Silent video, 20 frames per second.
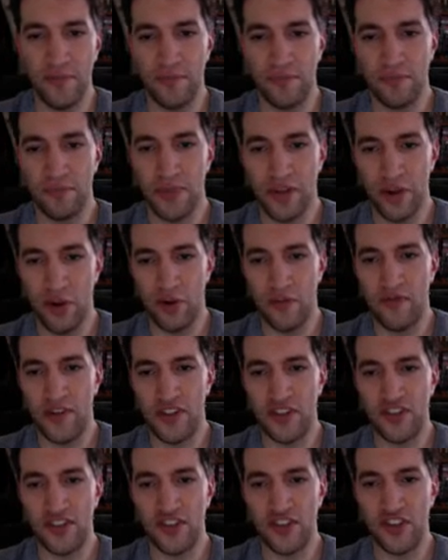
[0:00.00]
I mean, no
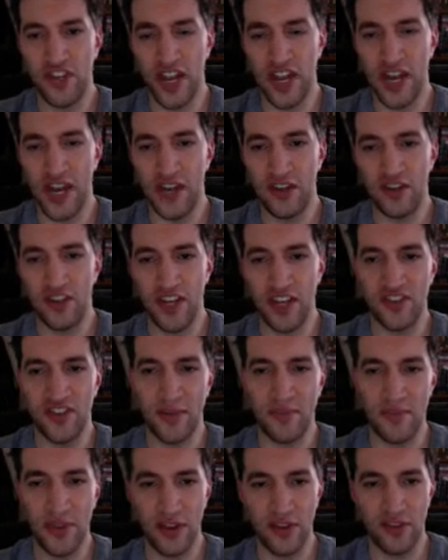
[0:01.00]
offense to Jade, she's
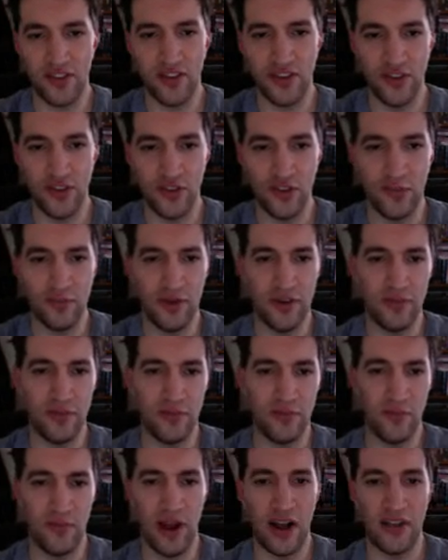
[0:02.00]
up there too, but
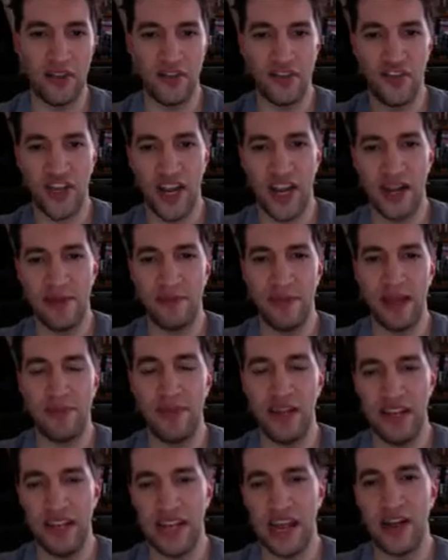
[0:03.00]
while Jade may
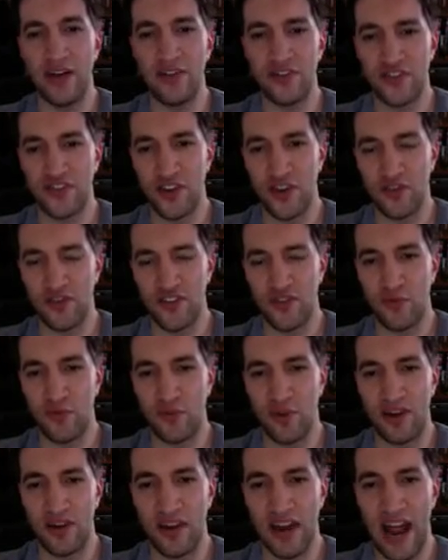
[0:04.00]
be Gail's chosen
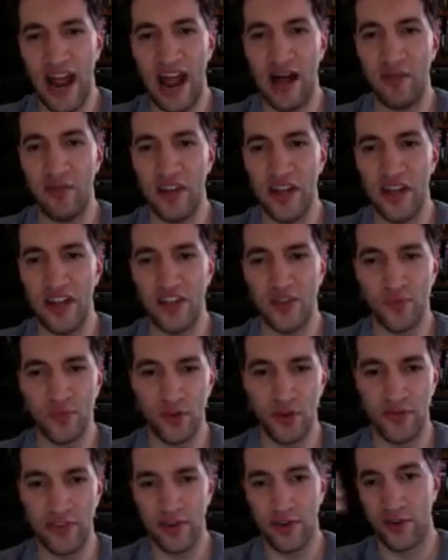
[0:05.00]
one, Allie is
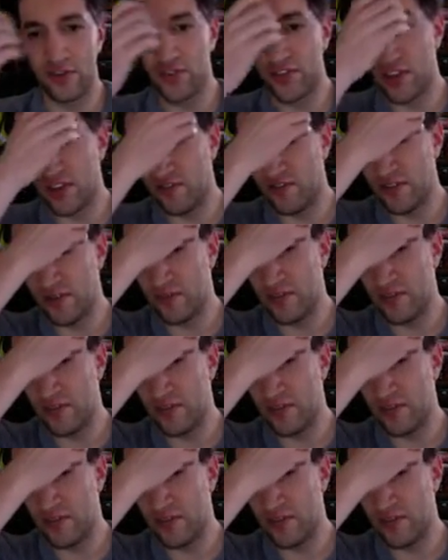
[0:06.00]
proving herself to